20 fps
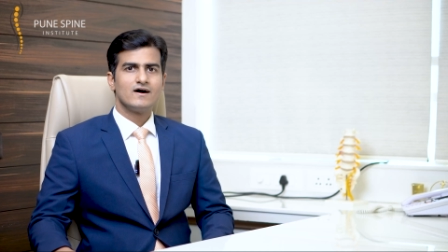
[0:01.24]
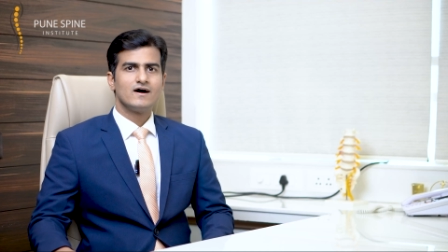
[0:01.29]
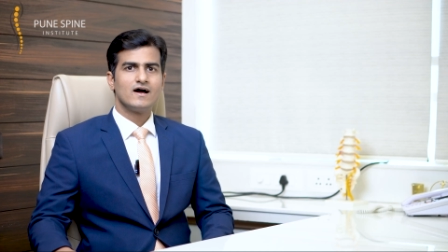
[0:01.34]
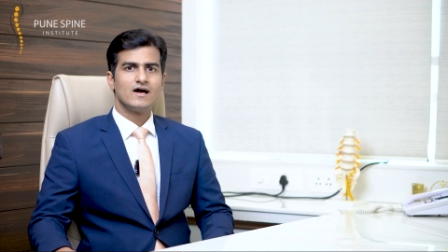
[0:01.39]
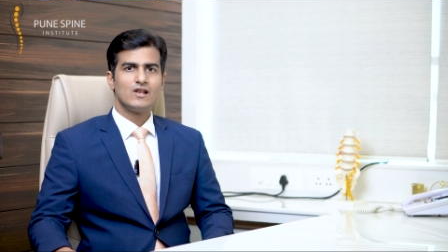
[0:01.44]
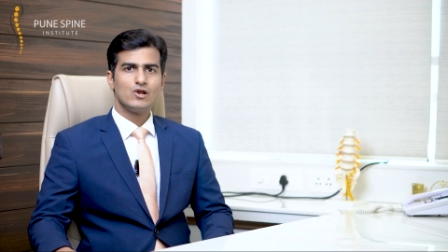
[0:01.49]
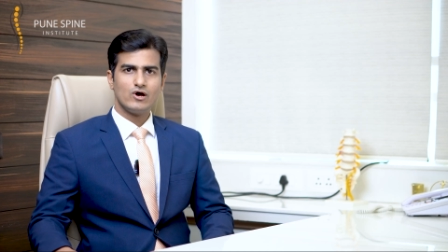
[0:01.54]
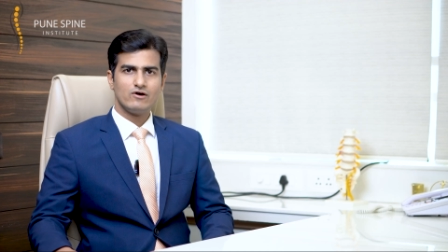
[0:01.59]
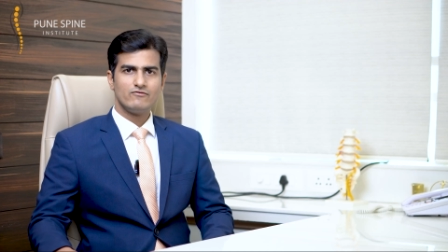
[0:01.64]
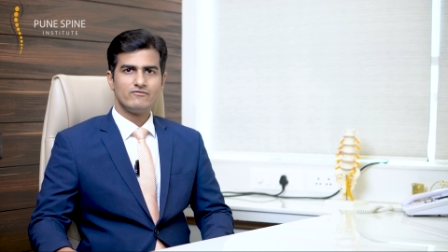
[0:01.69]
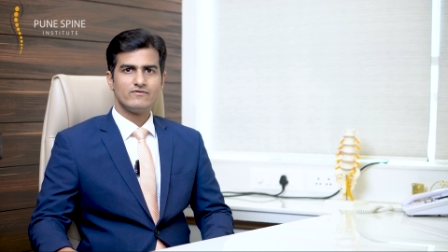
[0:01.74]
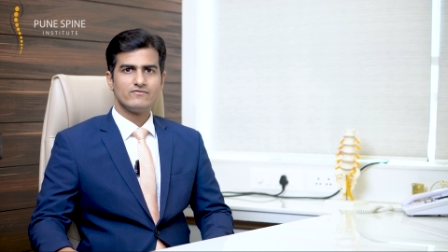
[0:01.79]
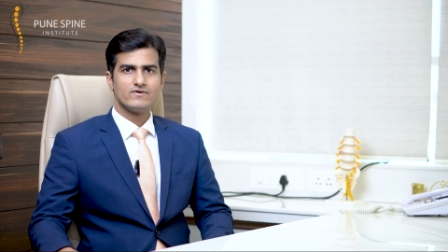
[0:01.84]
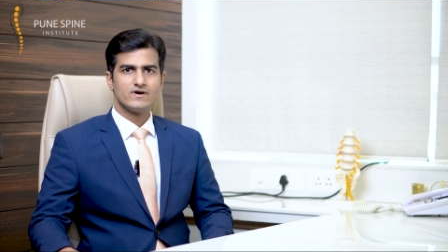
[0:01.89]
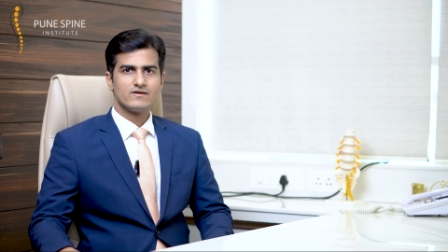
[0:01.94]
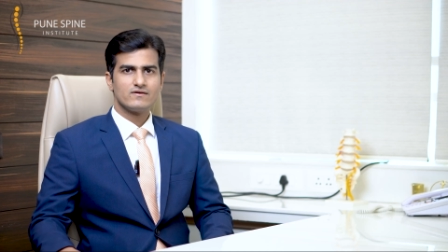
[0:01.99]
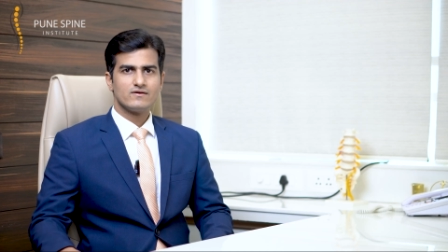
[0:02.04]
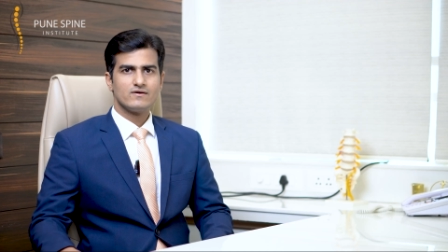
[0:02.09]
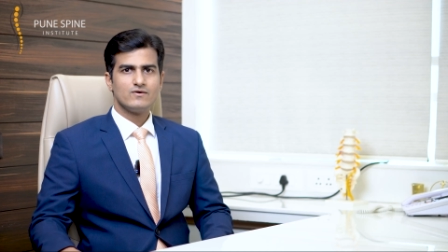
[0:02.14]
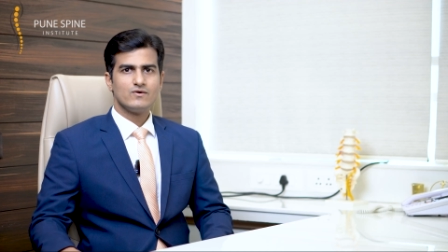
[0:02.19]
Hello
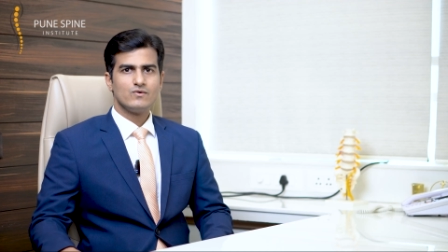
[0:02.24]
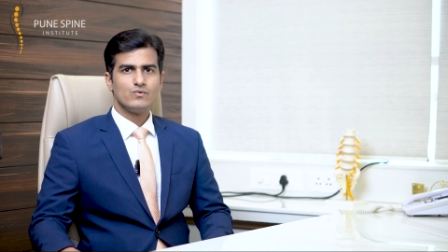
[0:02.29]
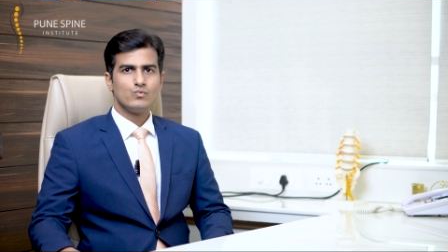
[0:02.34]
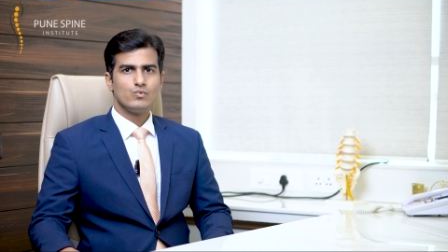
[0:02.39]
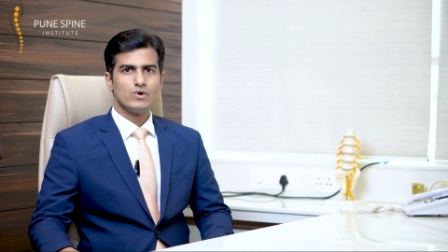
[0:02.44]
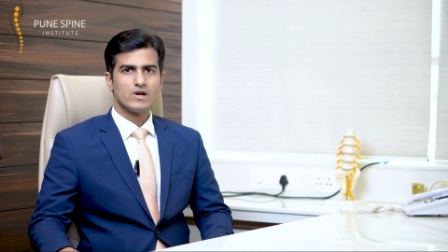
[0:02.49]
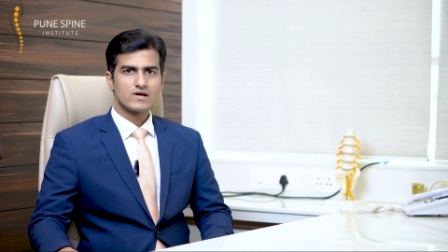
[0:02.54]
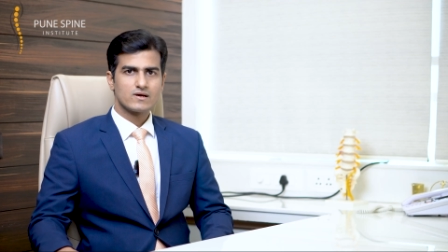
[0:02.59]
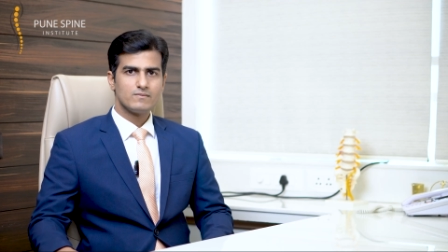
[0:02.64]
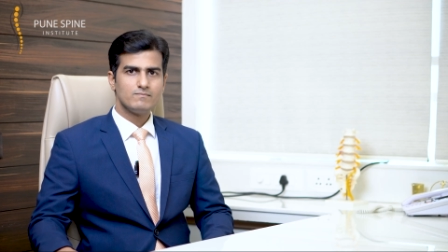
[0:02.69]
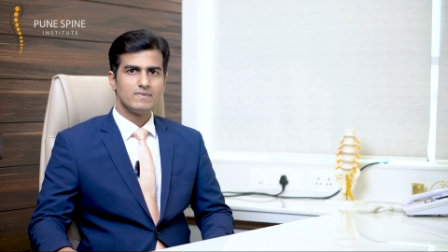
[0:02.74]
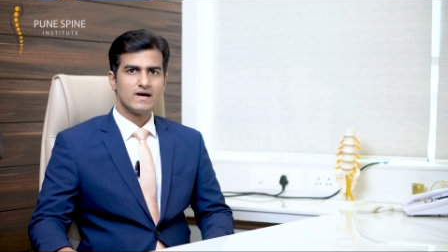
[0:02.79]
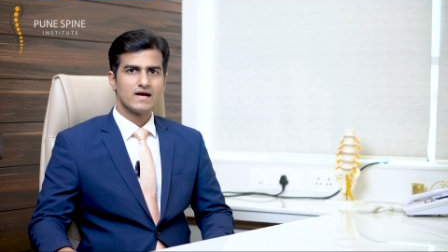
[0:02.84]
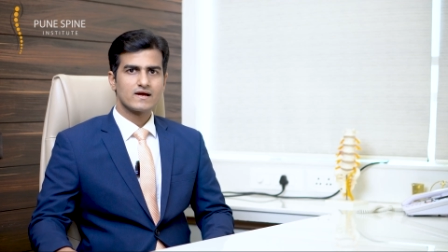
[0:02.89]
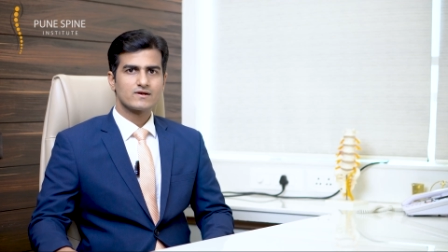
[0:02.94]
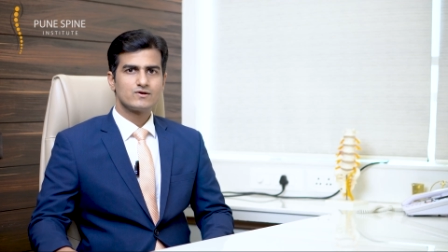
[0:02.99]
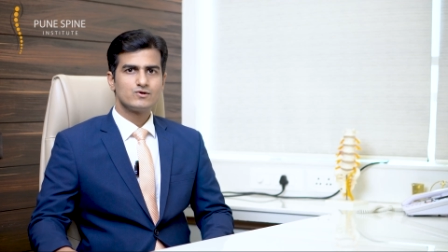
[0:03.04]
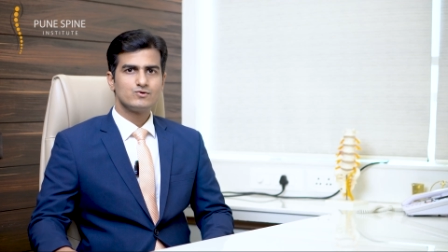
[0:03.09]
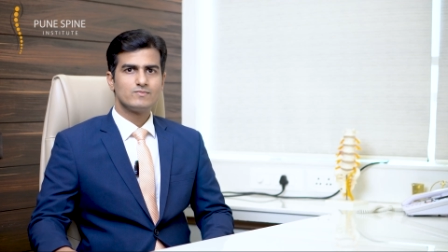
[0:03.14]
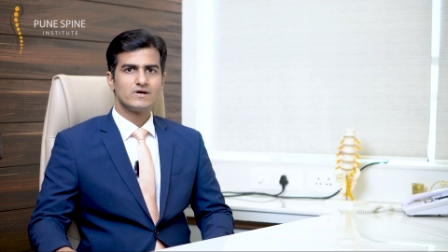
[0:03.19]
everyone, welcome
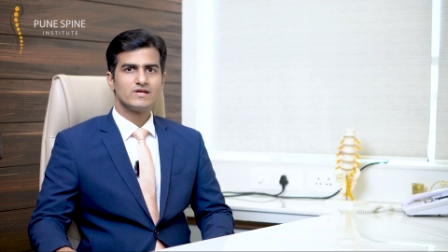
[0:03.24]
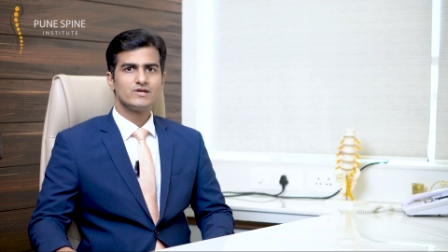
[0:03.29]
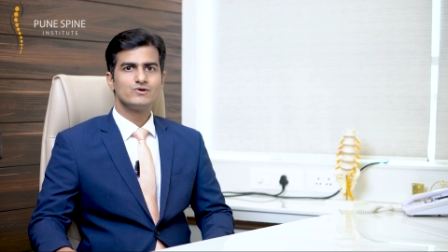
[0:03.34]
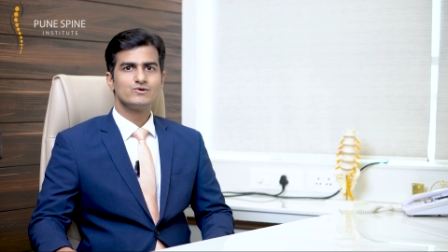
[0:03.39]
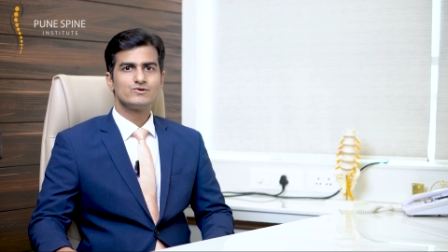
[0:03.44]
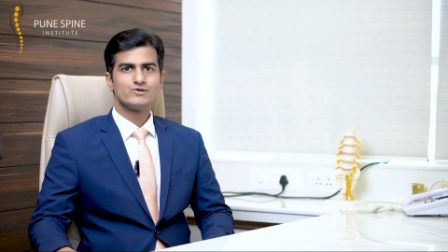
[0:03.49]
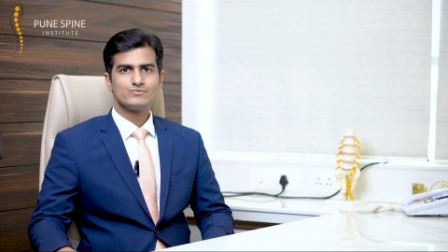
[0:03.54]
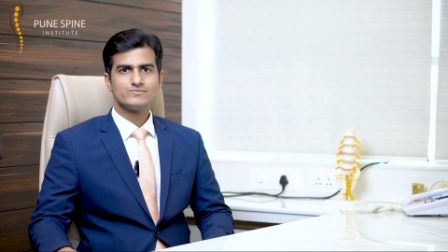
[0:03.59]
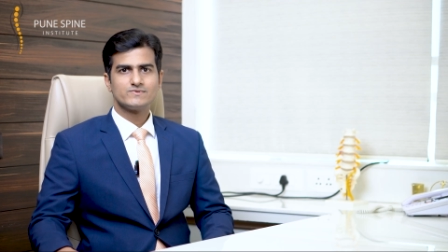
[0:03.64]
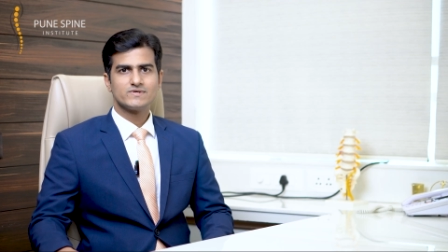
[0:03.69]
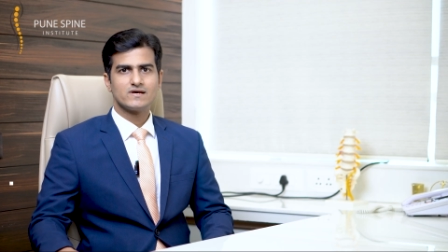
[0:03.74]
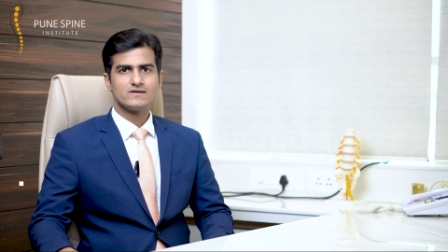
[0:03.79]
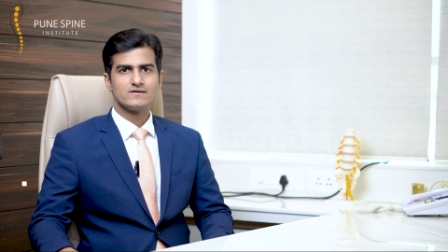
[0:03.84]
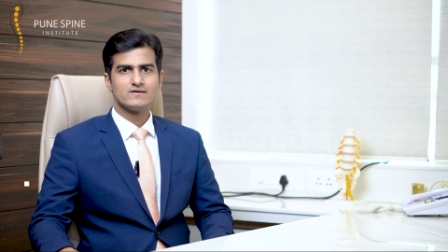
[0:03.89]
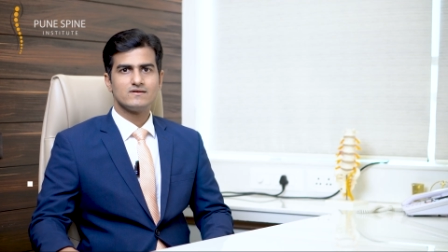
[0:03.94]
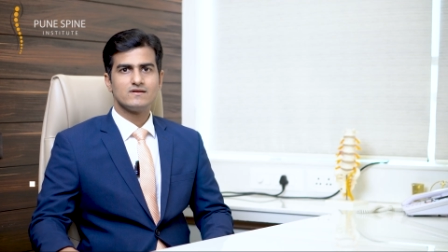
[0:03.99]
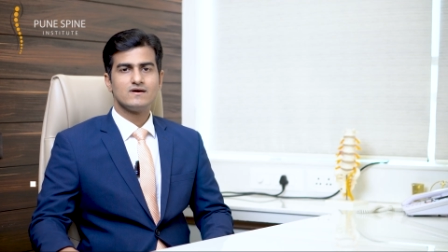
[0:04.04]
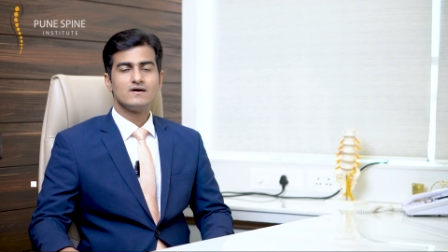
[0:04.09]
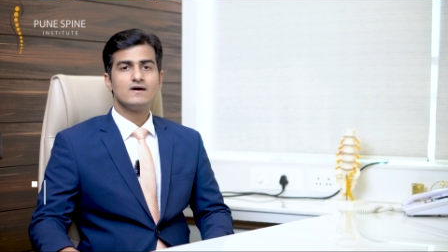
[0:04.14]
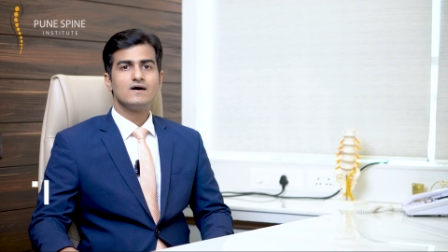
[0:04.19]
back to my YouTube channel.